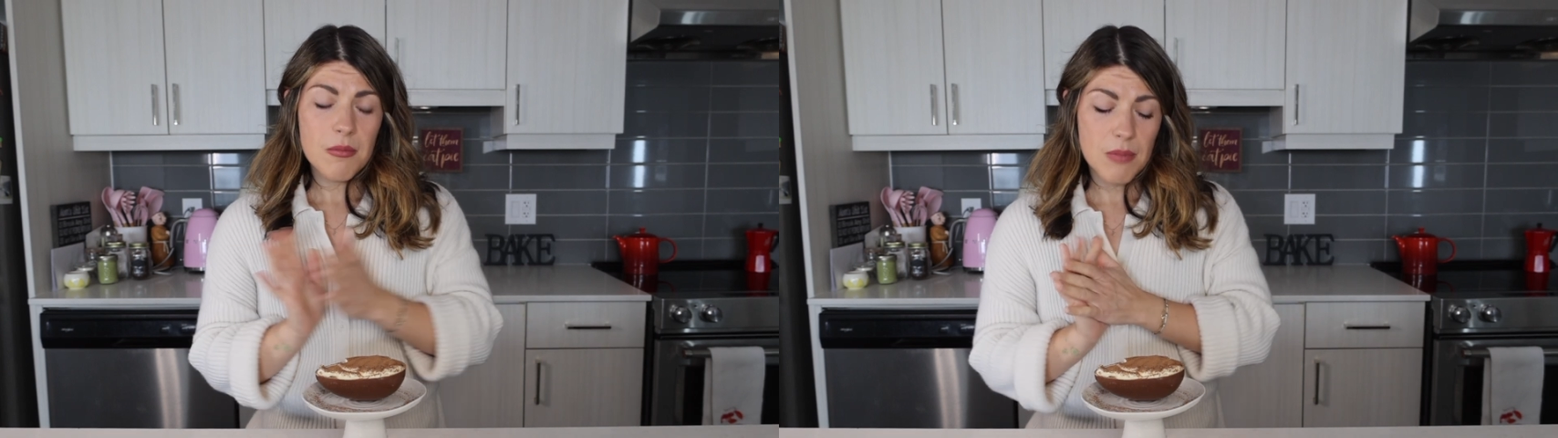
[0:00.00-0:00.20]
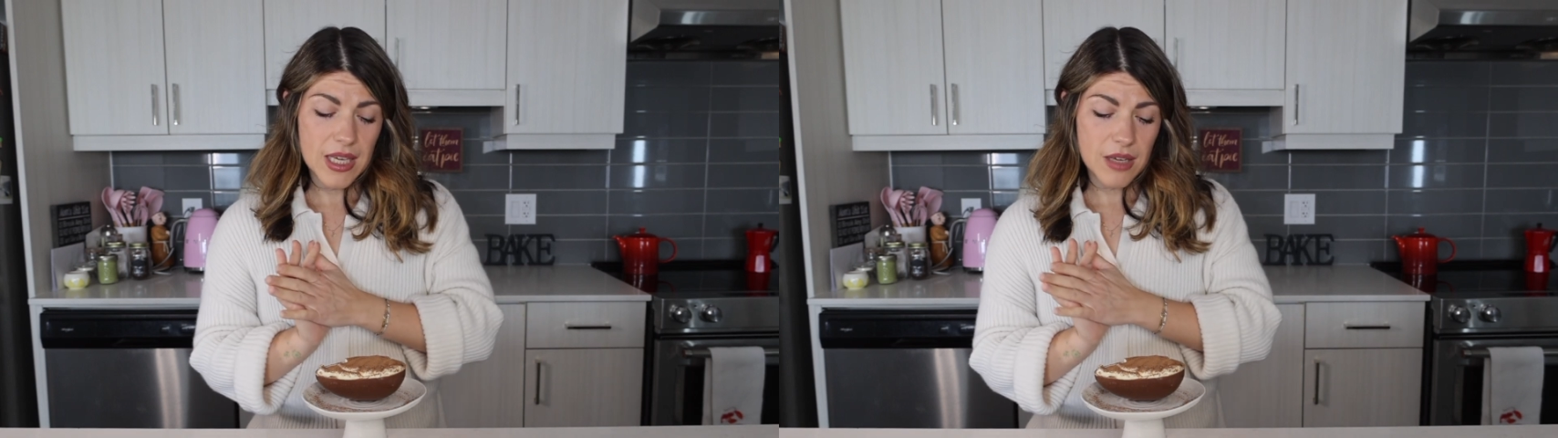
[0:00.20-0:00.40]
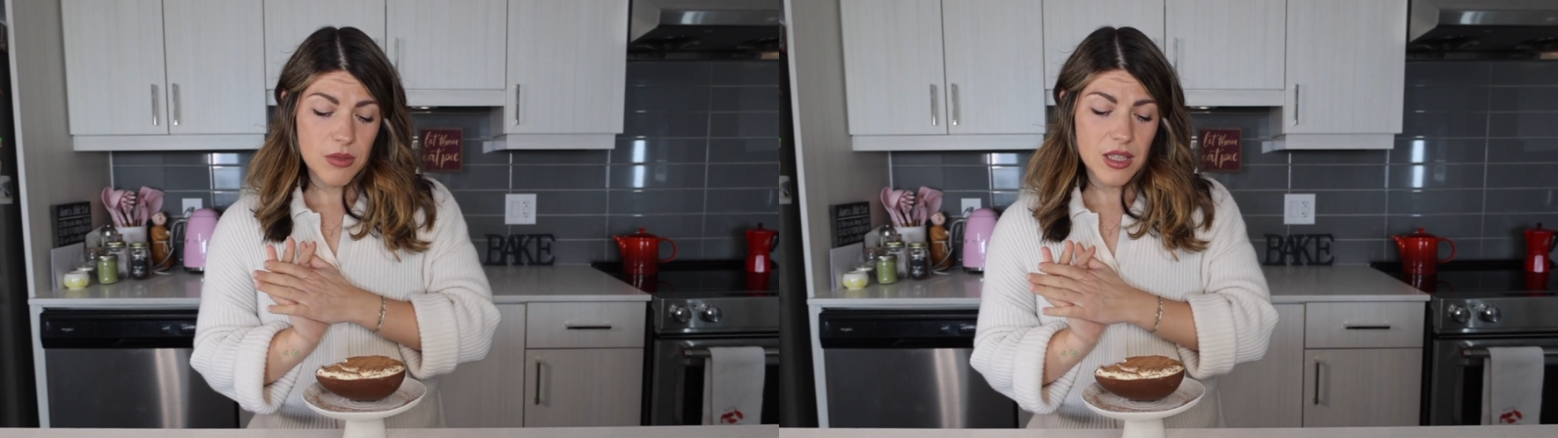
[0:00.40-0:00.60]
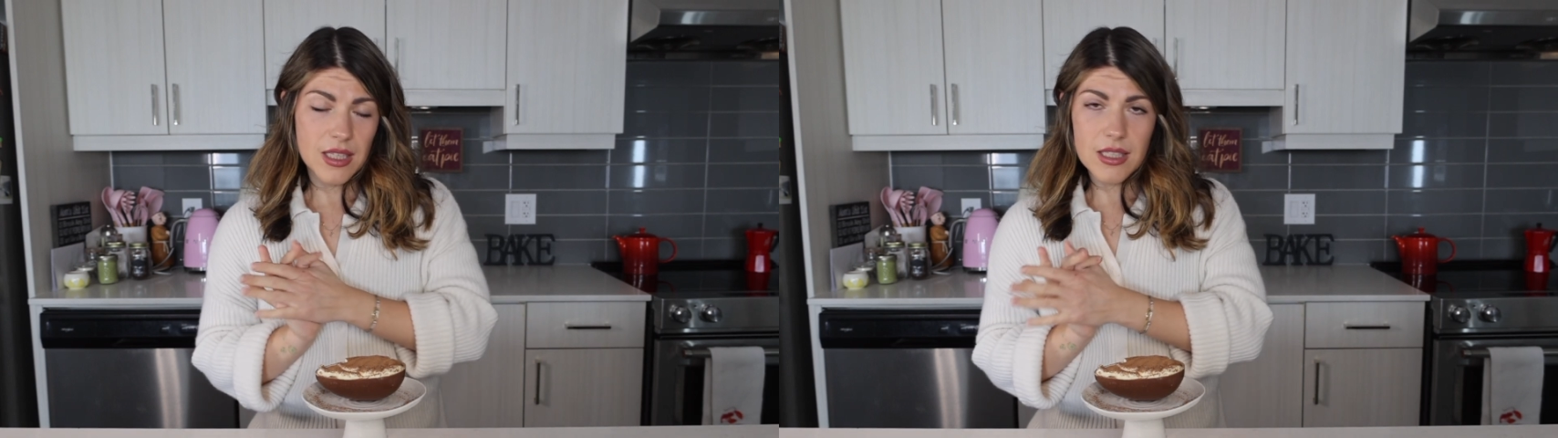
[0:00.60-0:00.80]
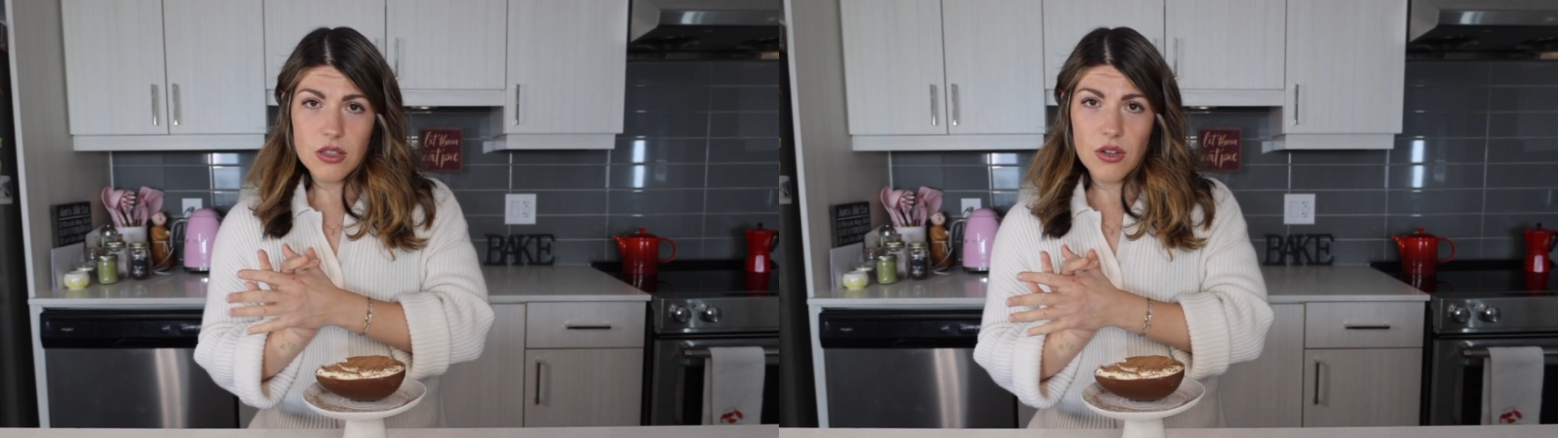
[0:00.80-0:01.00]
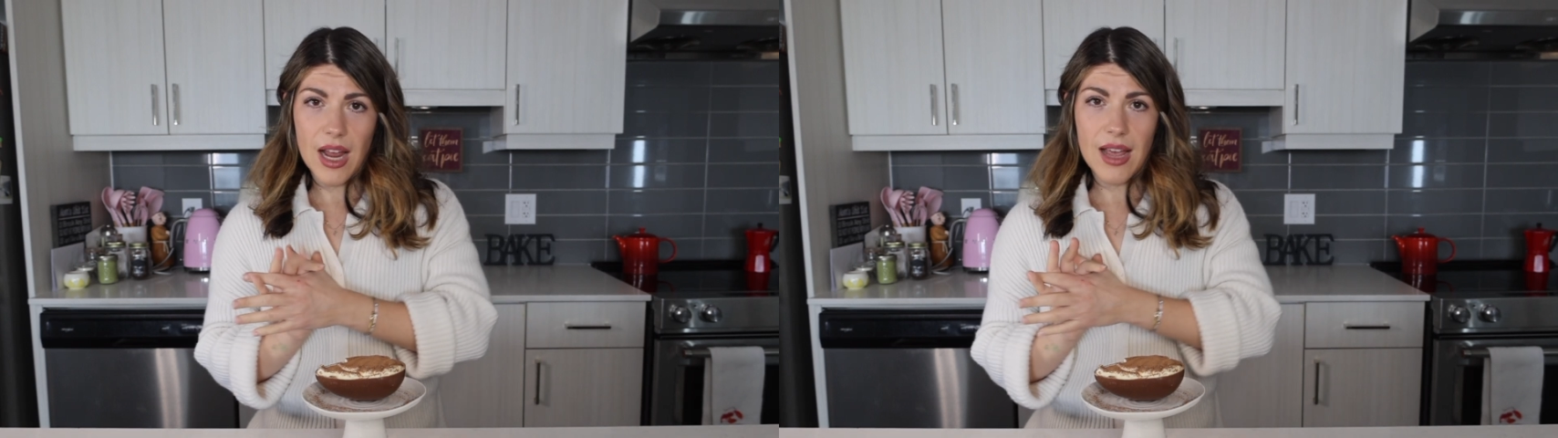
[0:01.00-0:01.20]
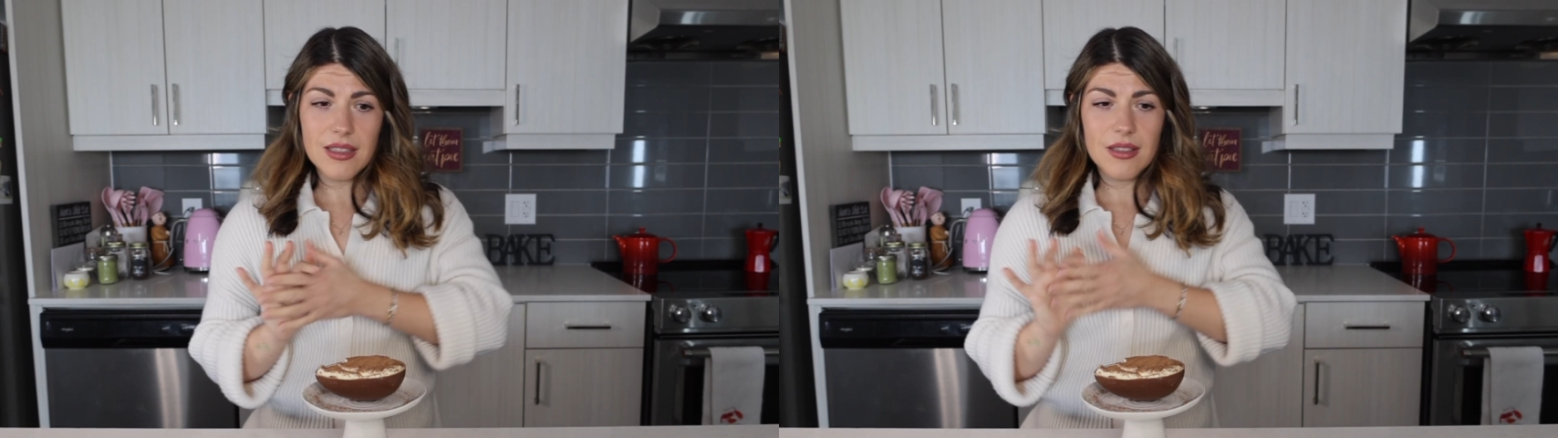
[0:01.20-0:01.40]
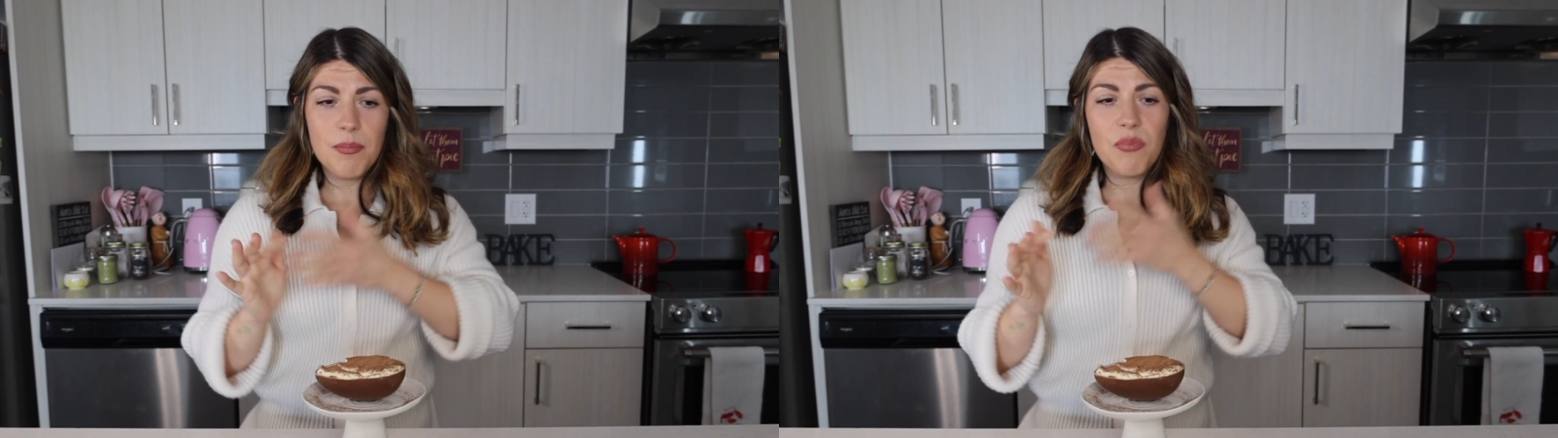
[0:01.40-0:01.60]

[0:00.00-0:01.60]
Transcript: Make it with Easter eggs.